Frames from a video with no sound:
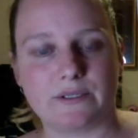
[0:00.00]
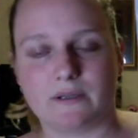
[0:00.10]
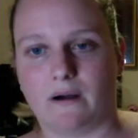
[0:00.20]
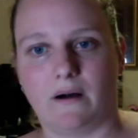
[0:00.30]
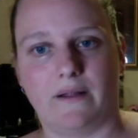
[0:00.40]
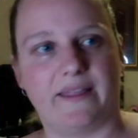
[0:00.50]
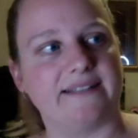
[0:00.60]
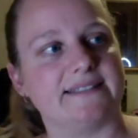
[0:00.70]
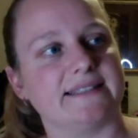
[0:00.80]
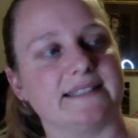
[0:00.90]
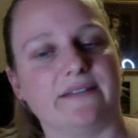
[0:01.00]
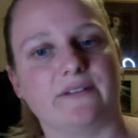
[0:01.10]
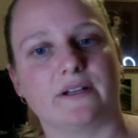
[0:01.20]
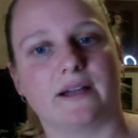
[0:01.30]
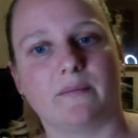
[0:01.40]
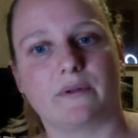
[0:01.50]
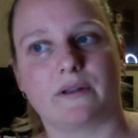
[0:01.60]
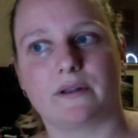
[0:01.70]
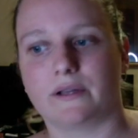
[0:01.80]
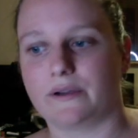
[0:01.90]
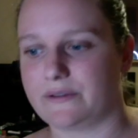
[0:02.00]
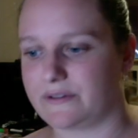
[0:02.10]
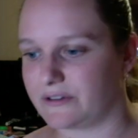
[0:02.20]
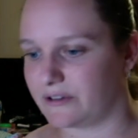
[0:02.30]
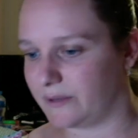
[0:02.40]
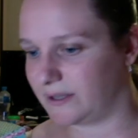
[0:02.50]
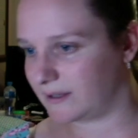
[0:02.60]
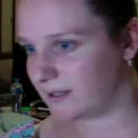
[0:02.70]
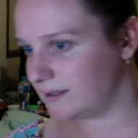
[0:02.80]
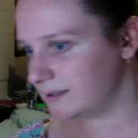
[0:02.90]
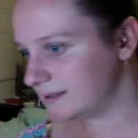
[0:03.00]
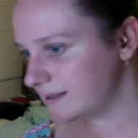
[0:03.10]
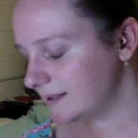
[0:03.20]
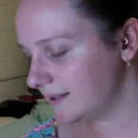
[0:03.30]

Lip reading: that doesn't even come close to showing the colours.